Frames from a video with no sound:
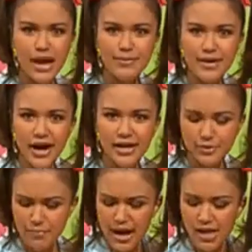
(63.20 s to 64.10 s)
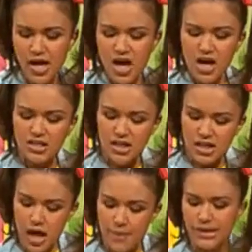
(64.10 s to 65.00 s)
Hey, maybe I could make
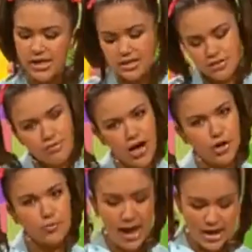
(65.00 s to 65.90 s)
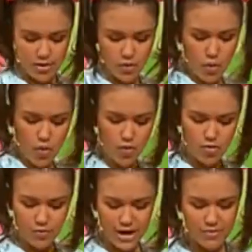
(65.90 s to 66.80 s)
a salami and tomato pattern
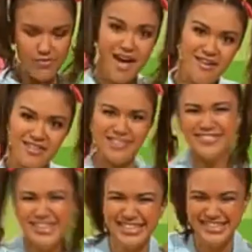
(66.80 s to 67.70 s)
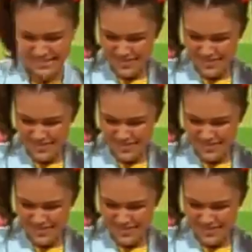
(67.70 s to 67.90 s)
all the way around